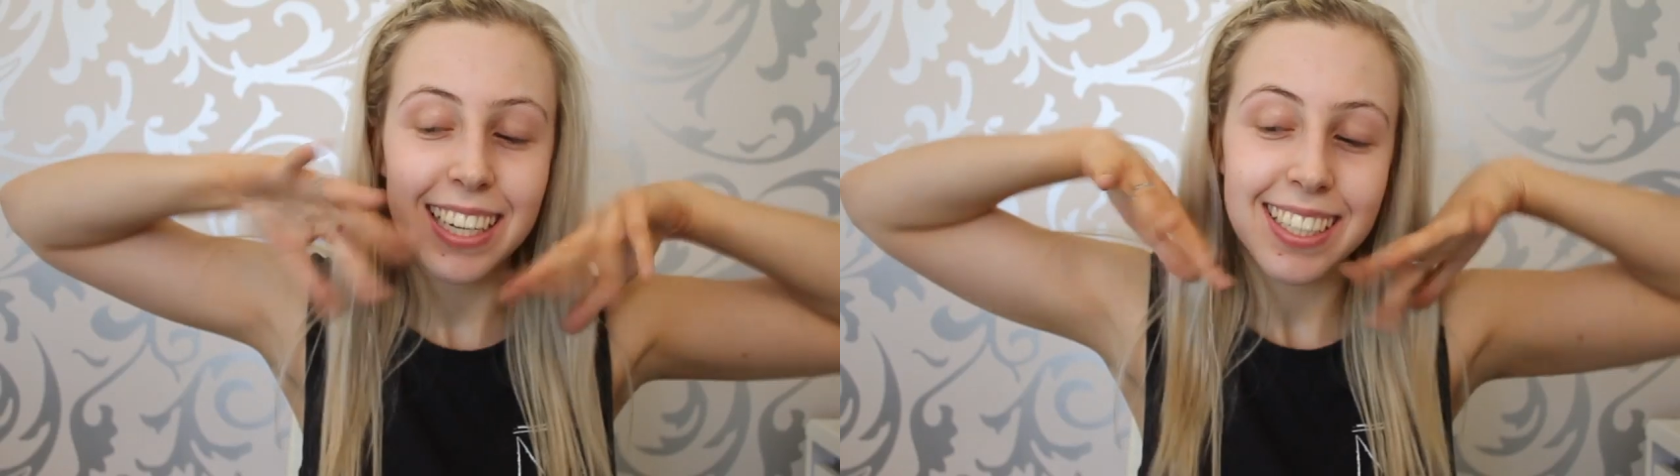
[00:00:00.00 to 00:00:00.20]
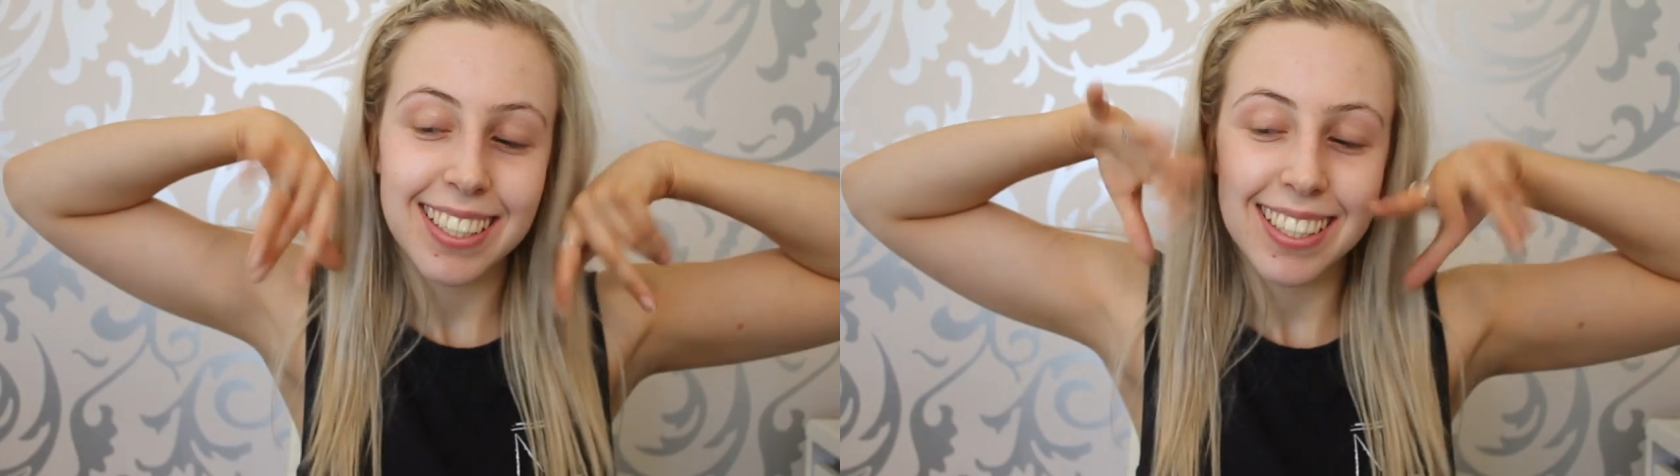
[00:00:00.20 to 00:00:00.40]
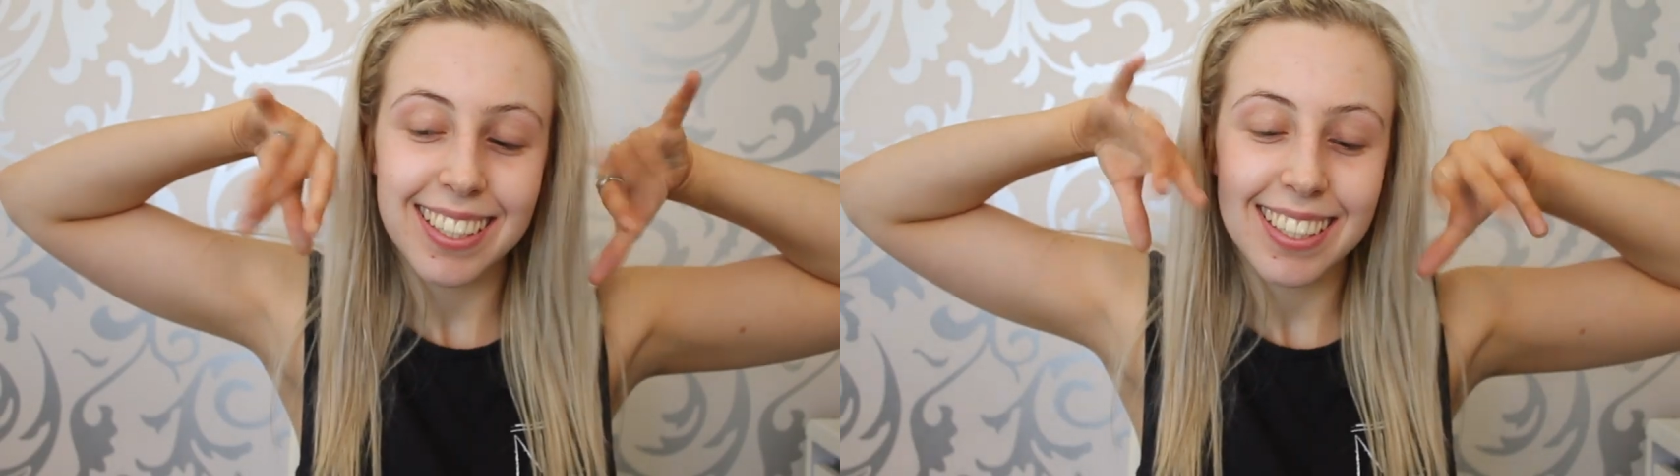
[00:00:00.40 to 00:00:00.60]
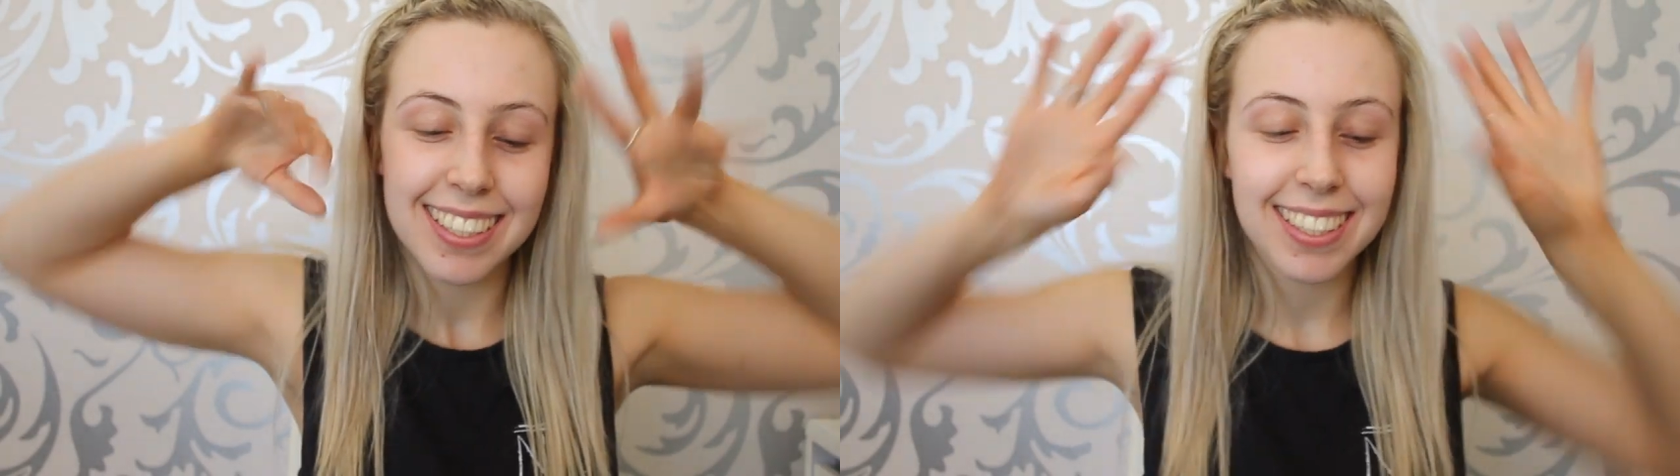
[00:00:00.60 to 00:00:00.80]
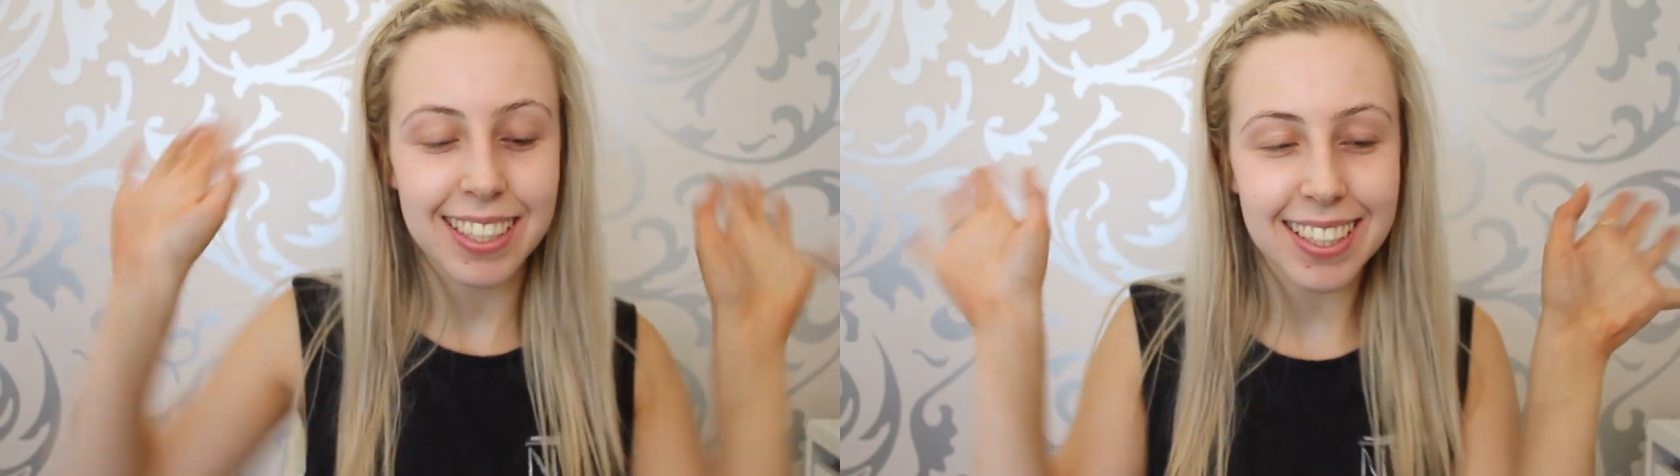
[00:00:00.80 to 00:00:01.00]
Hi
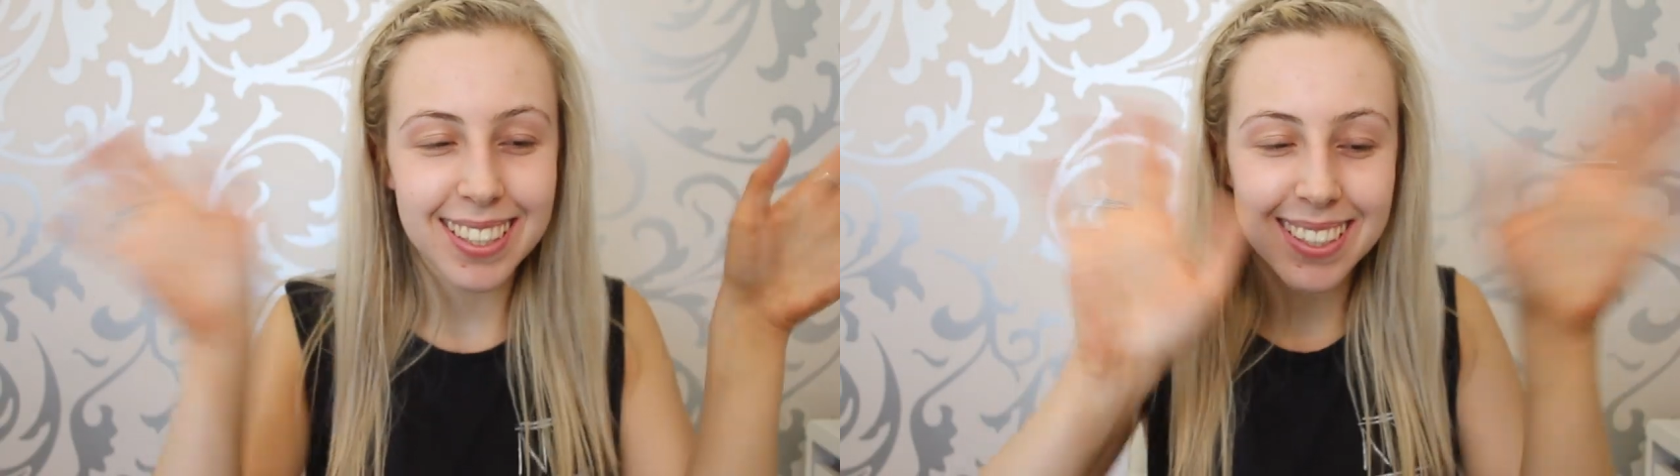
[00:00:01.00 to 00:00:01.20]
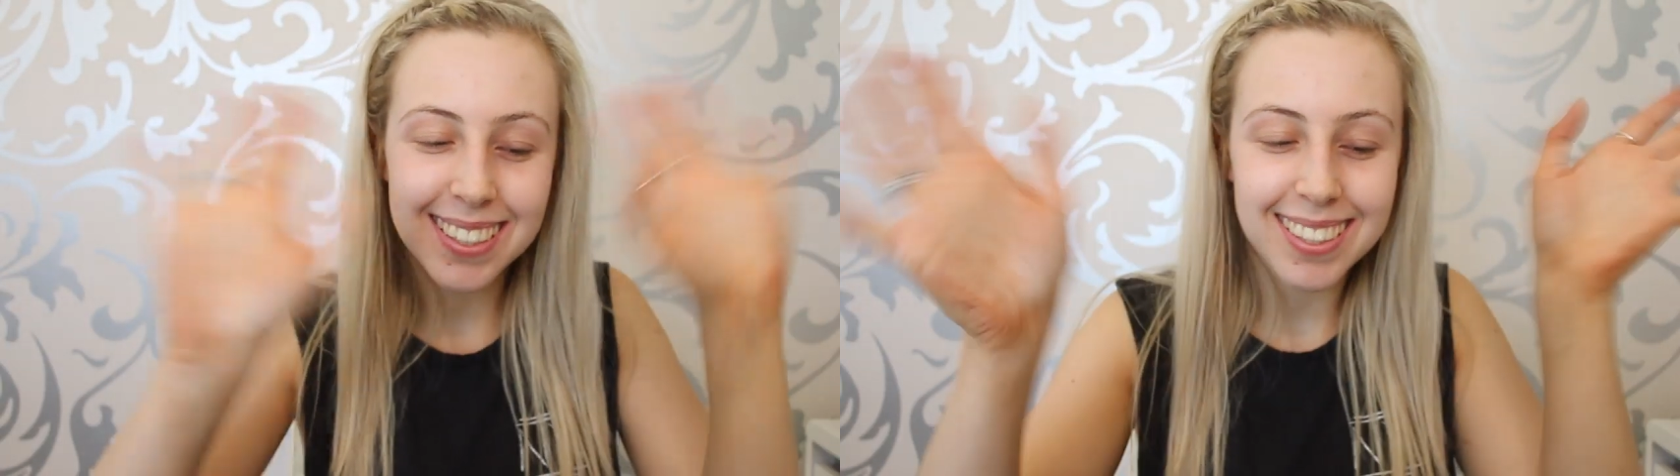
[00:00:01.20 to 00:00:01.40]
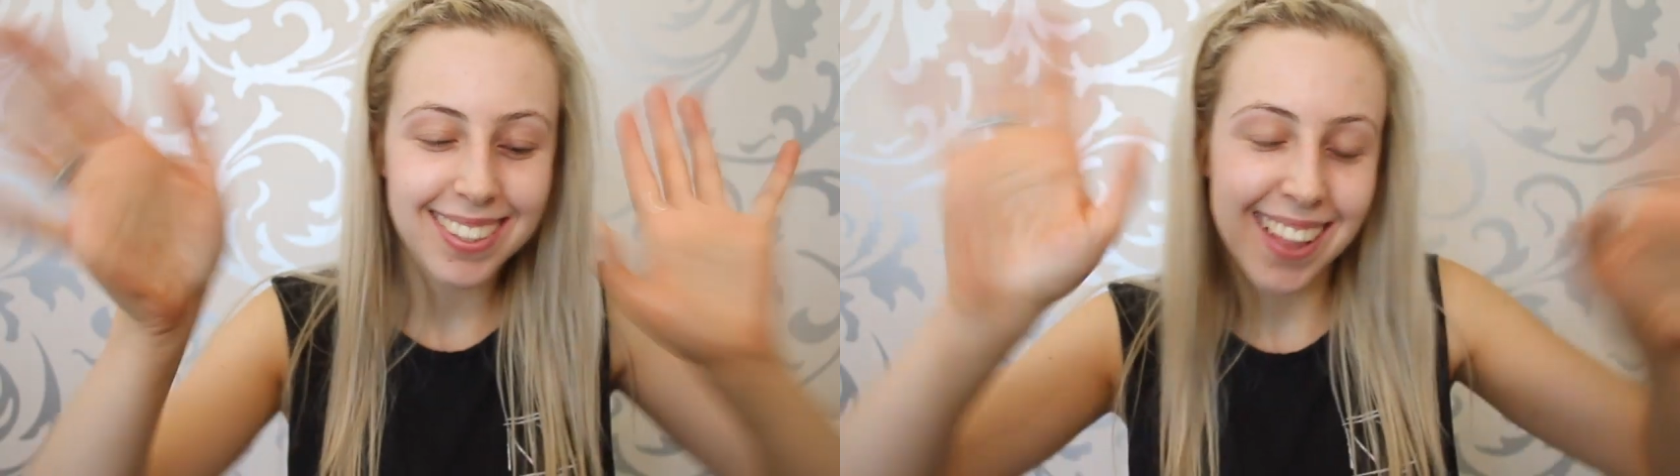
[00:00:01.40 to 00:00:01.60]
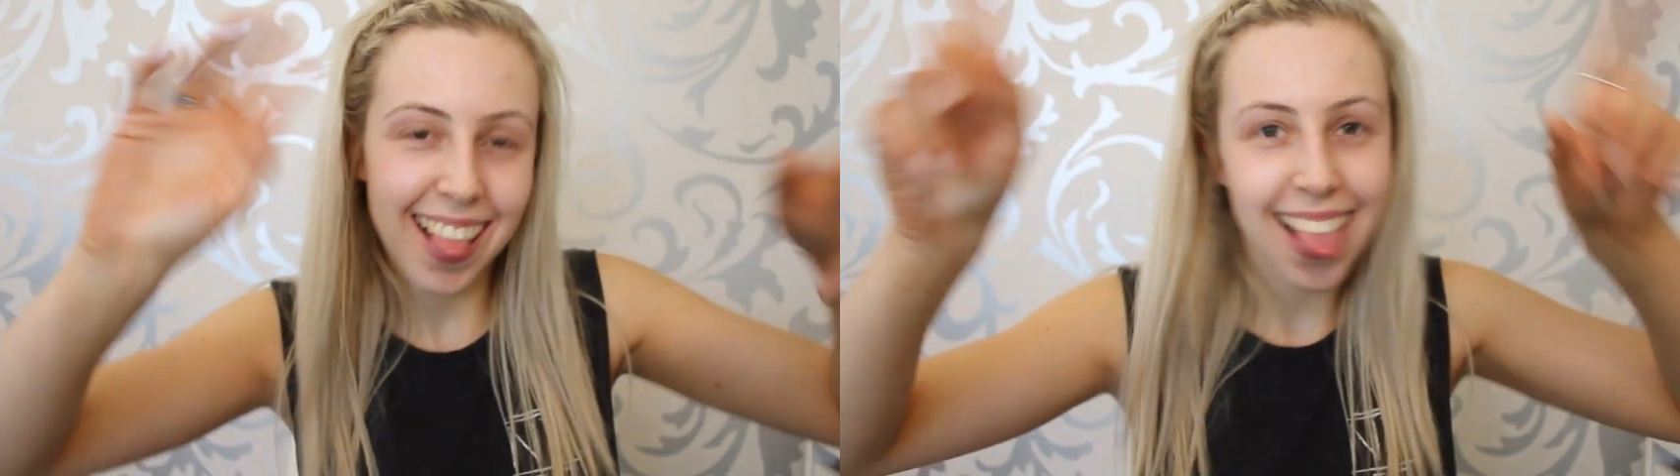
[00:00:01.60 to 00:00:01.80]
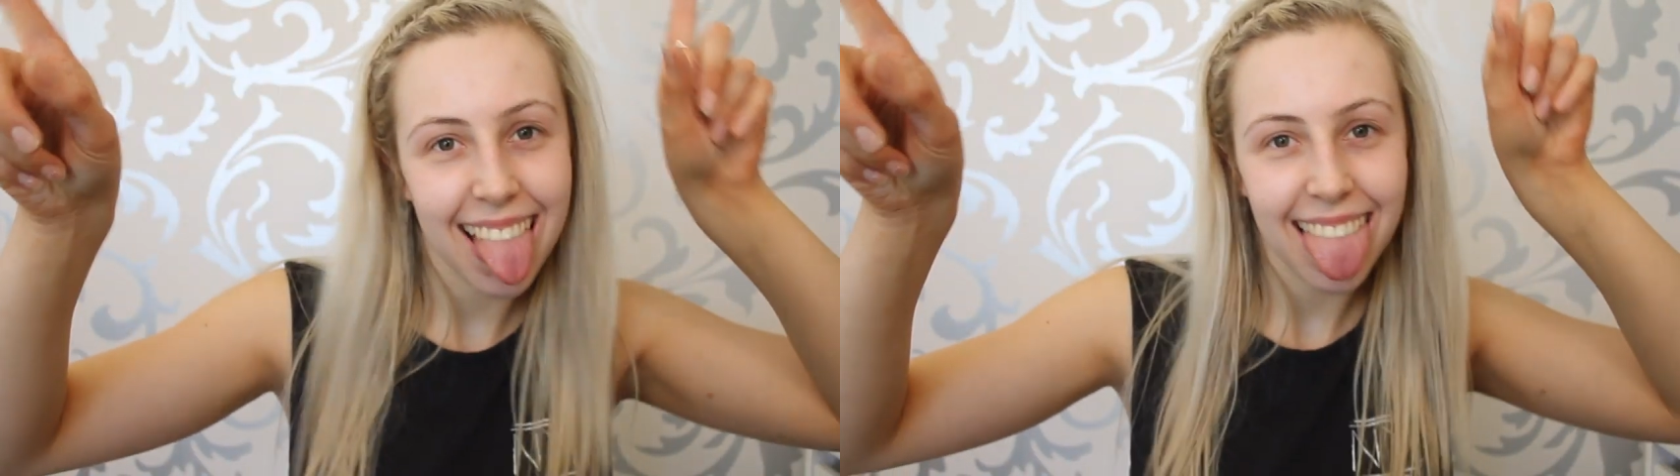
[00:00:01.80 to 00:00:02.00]
guys, welcome back to my
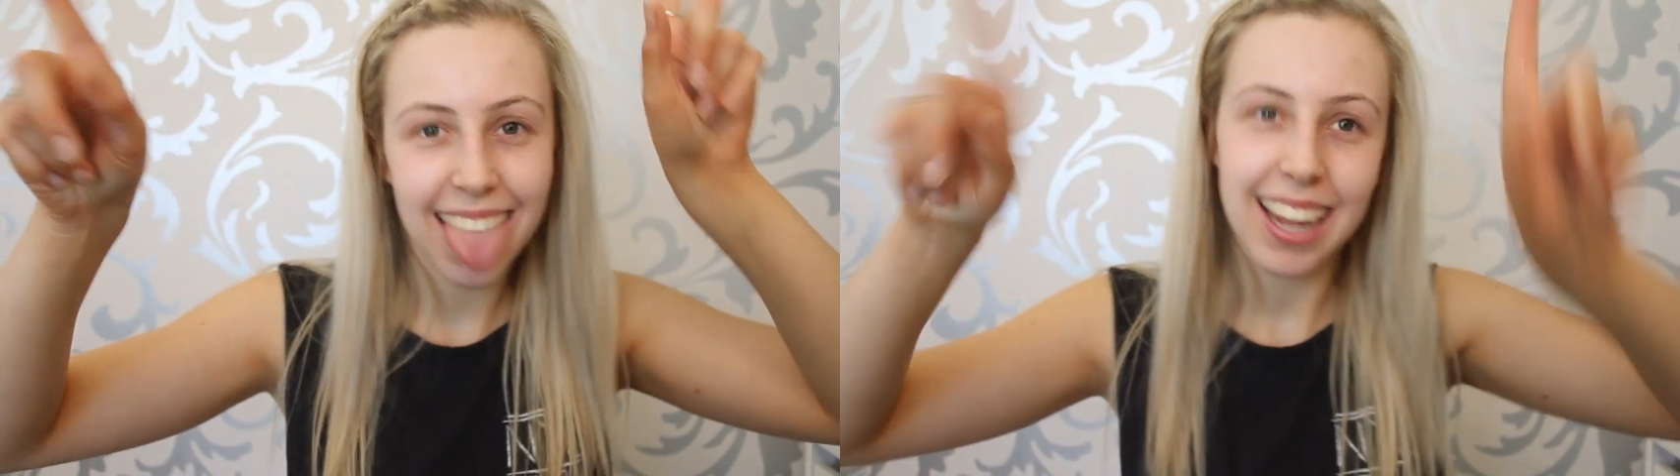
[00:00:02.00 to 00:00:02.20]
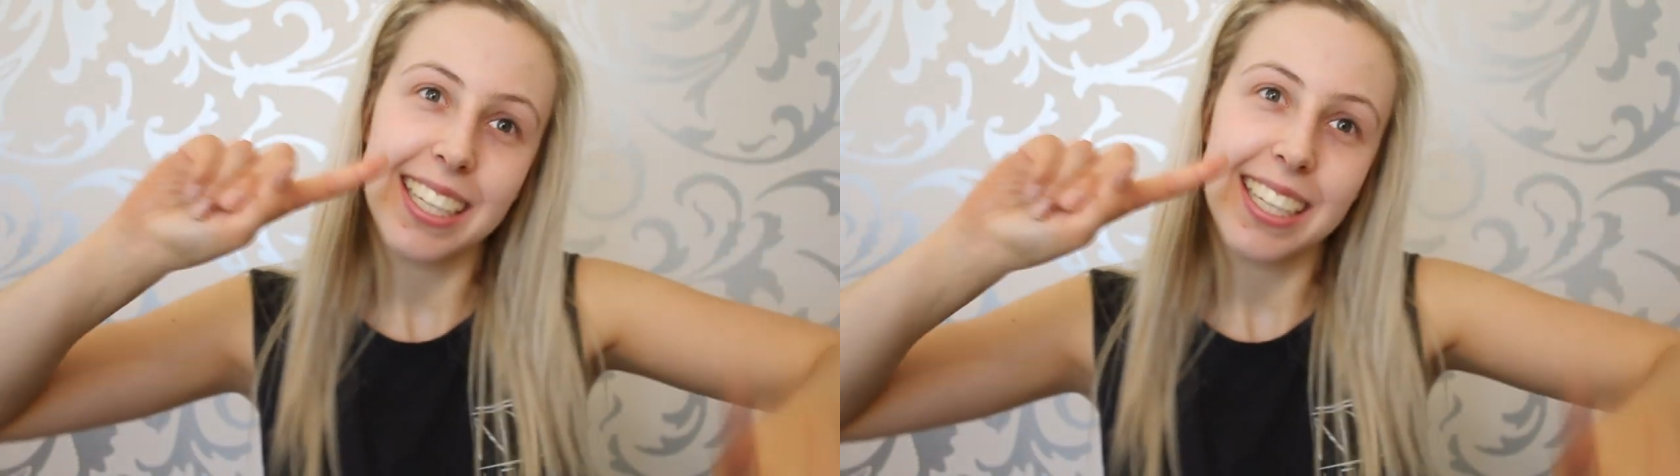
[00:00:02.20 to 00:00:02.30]
channel.